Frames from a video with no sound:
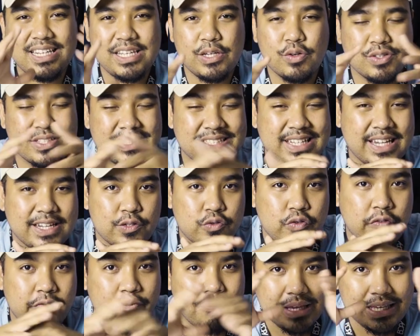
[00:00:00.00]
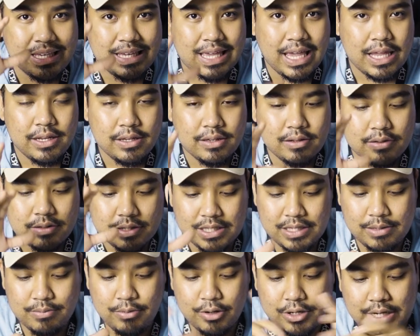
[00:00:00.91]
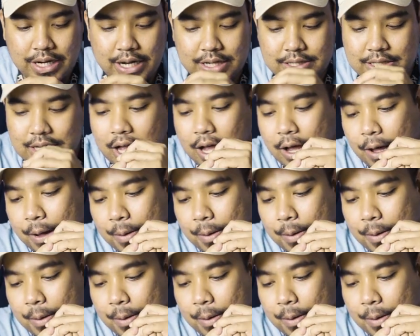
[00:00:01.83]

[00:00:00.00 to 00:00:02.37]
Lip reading: Neo Sideswift mechanical keyboard, guys?